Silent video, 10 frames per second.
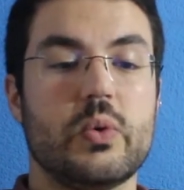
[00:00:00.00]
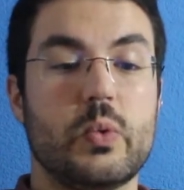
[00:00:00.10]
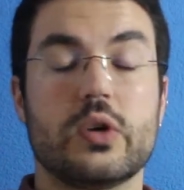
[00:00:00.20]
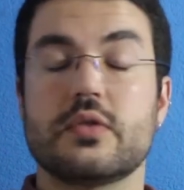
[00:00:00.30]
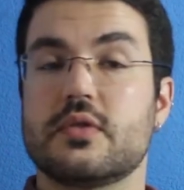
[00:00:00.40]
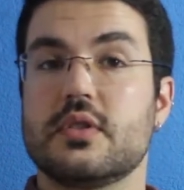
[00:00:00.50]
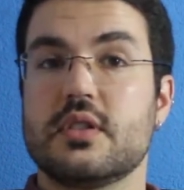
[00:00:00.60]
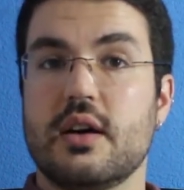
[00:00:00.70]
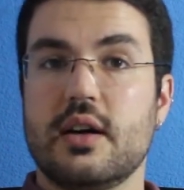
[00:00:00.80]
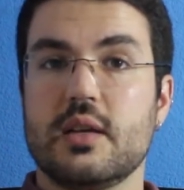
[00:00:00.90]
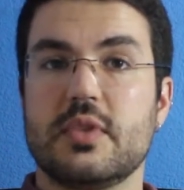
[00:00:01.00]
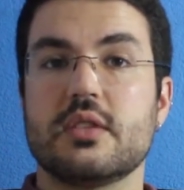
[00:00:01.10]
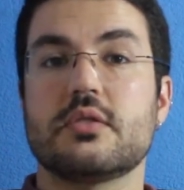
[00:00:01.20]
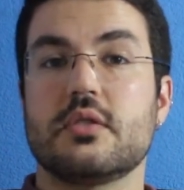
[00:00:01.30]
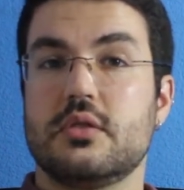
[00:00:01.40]
What's the time?
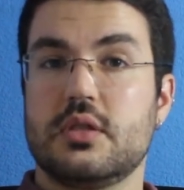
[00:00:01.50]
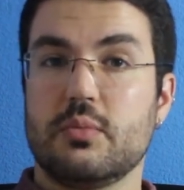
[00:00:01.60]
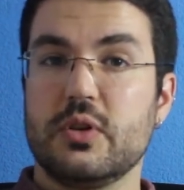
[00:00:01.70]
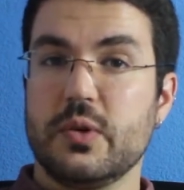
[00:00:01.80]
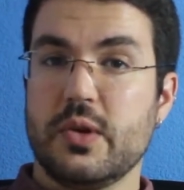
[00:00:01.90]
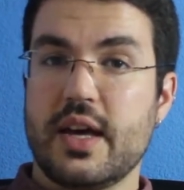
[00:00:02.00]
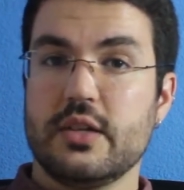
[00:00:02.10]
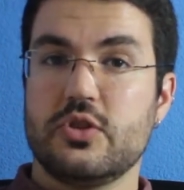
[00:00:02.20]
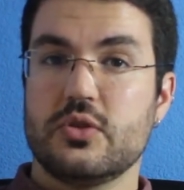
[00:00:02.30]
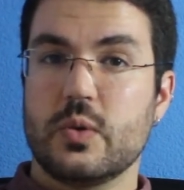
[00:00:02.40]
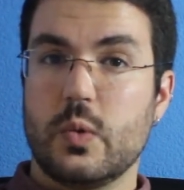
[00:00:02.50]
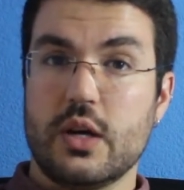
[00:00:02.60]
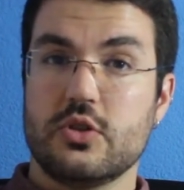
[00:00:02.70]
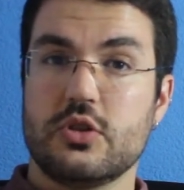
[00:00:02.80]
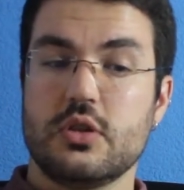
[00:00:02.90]
That's a WH
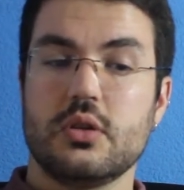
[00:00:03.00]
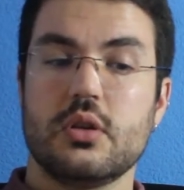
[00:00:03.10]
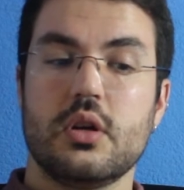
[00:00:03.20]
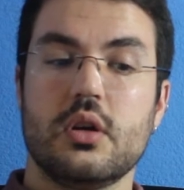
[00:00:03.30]
question.